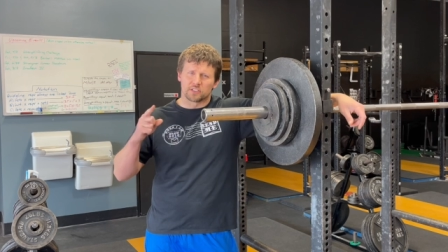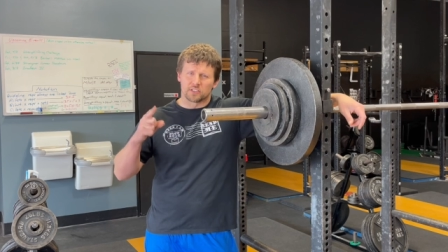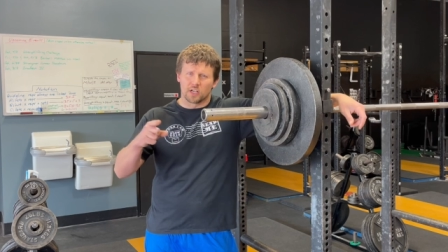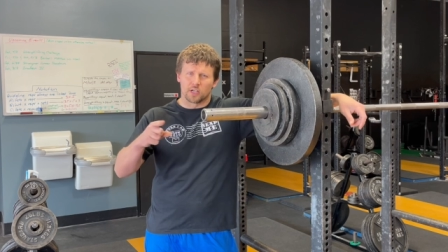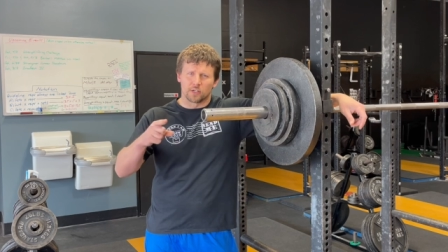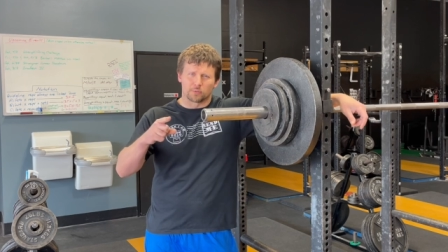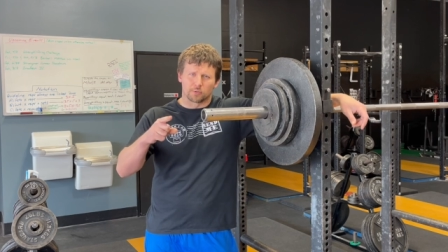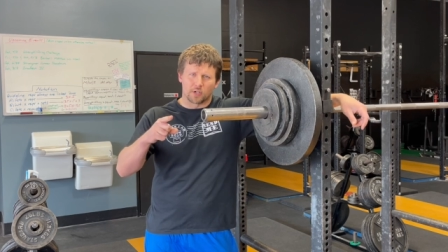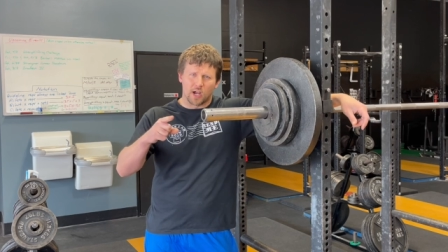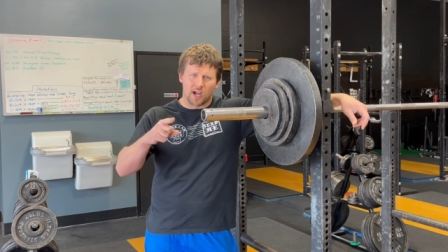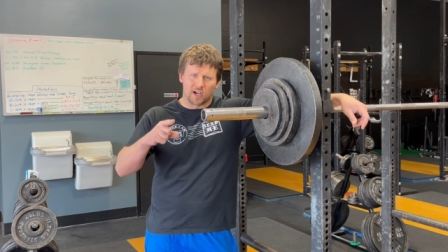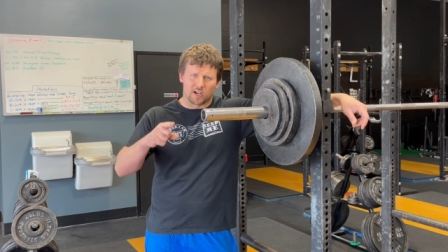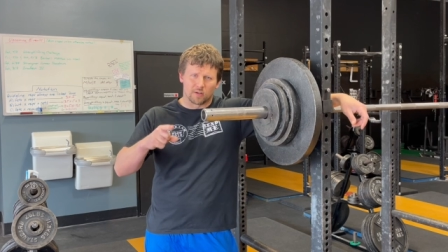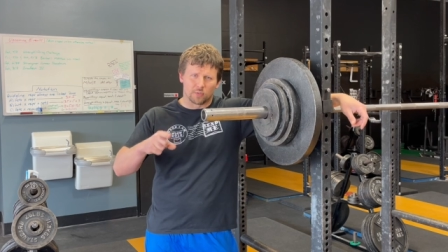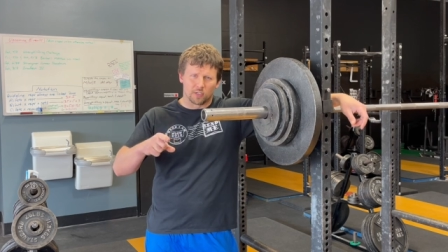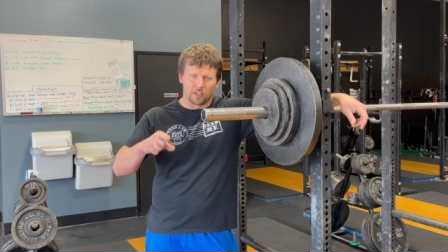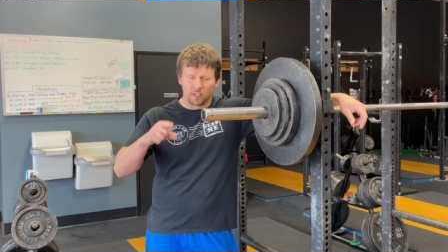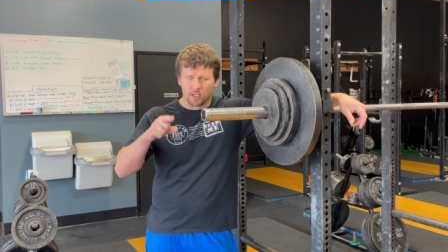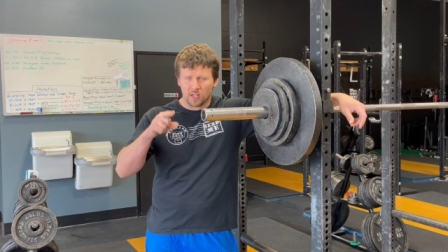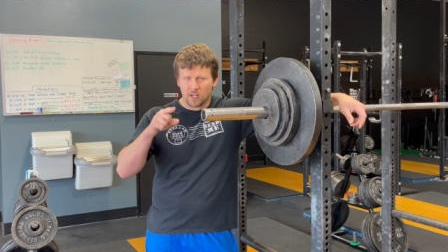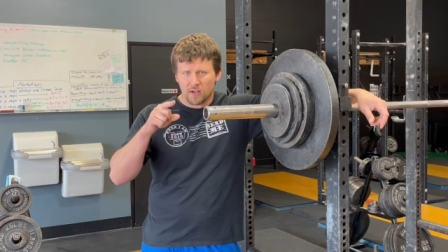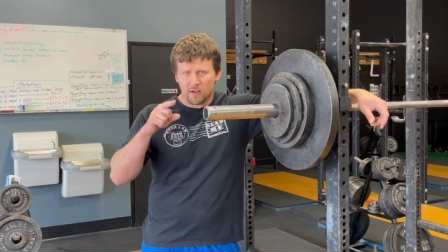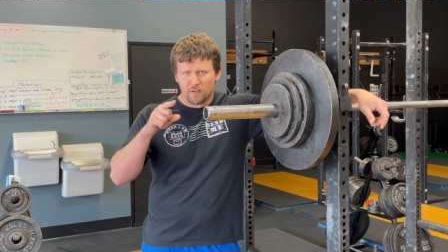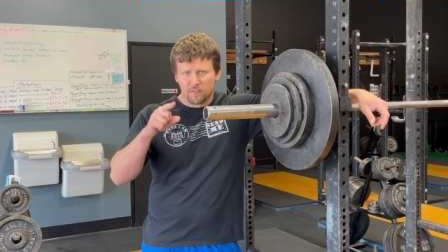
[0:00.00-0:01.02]
is
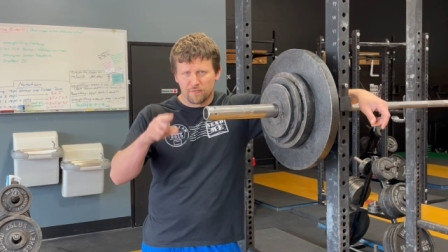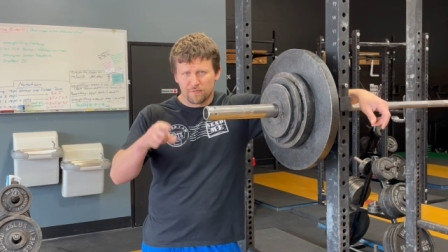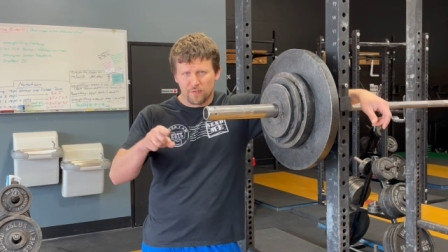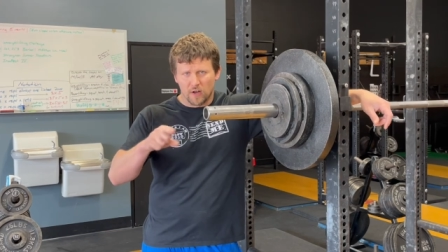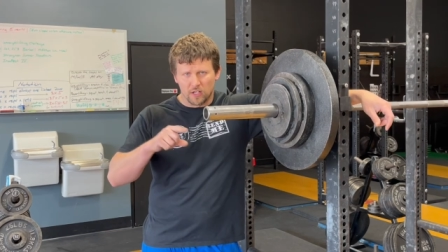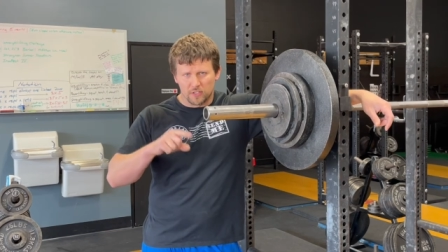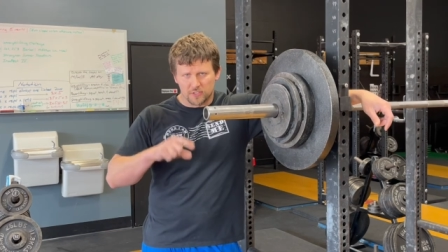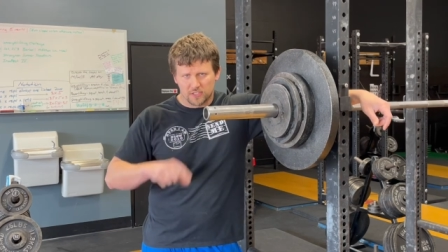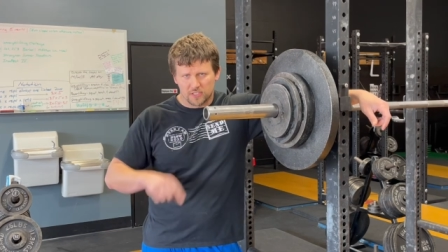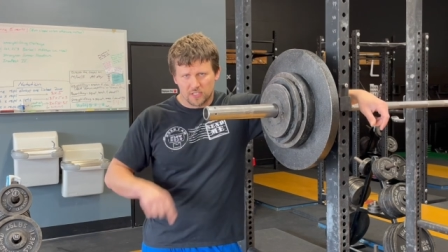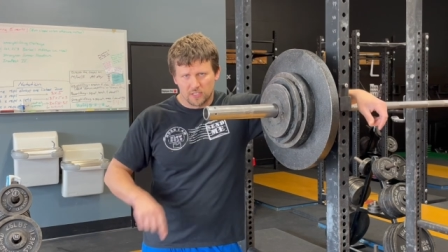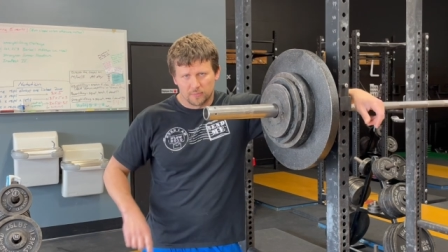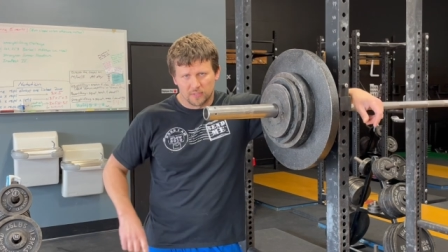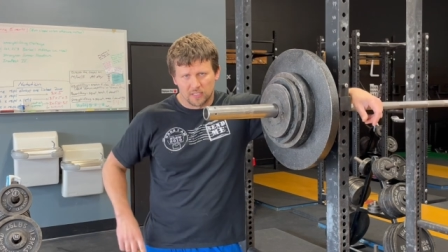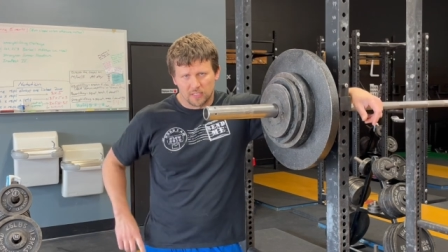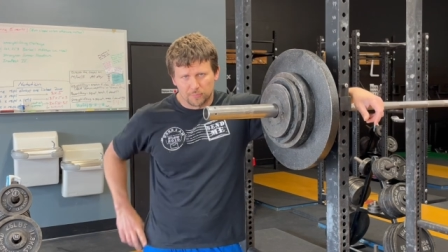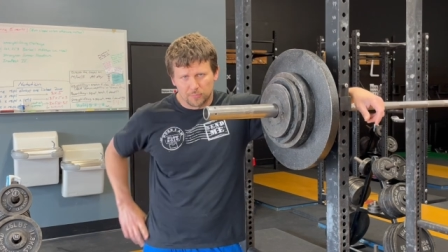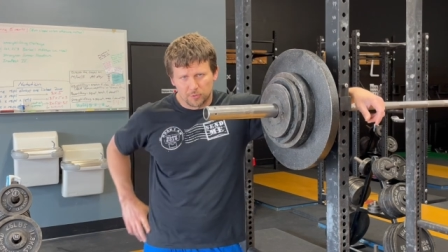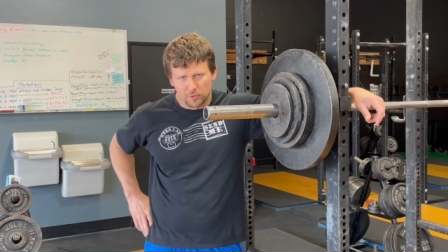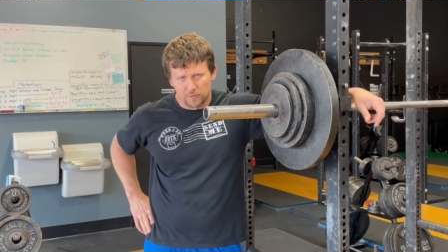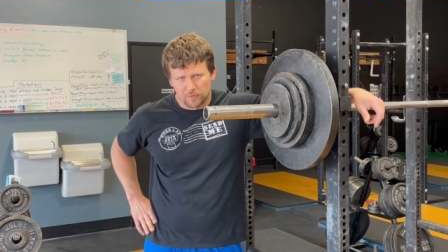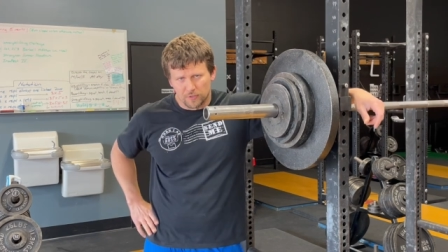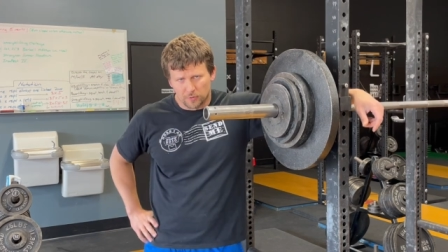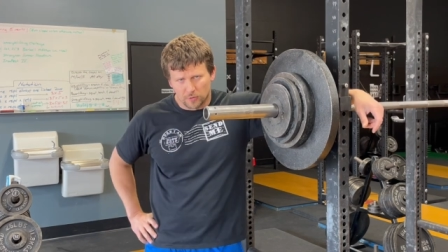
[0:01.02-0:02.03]
unrockable. False. I'm going to
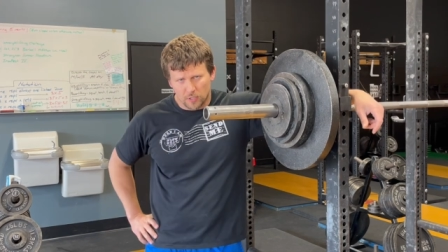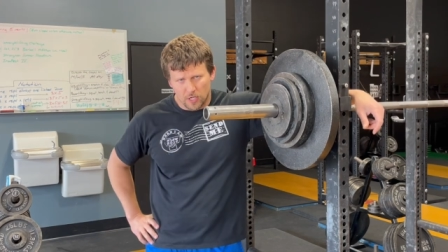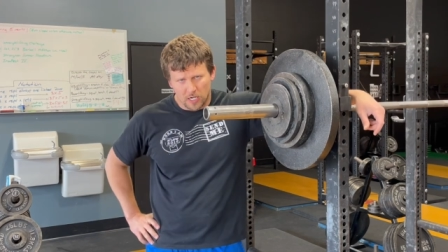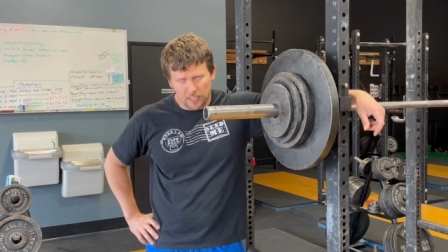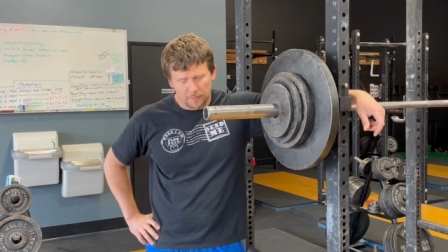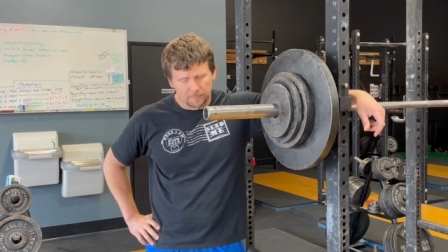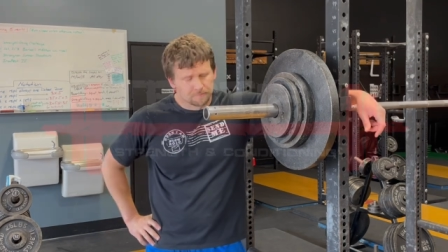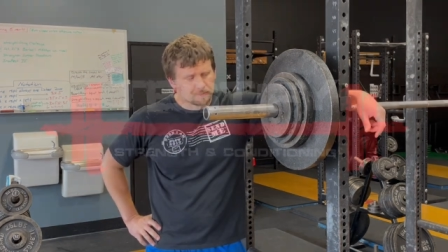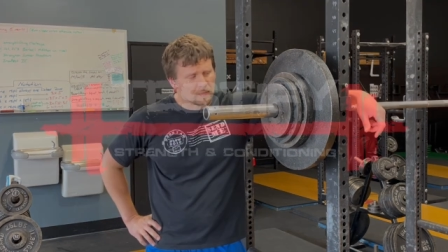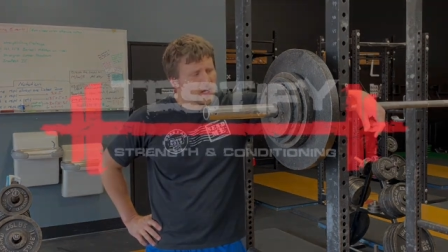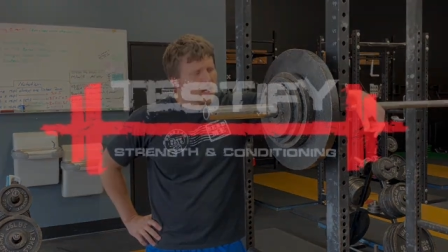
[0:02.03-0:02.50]
prove you wrong.